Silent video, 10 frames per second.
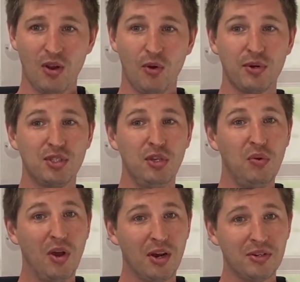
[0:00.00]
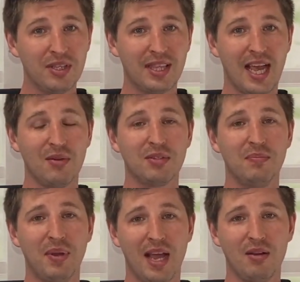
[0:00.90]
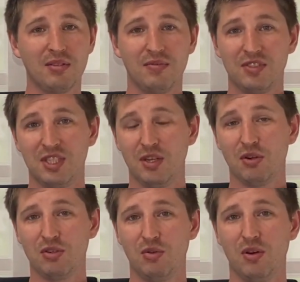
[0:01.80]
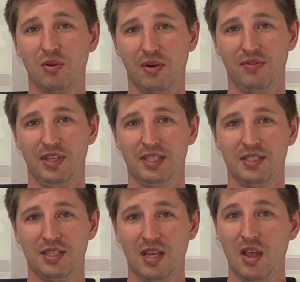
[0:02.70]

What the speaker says: or 200,000 pounds of CO2 equivalents,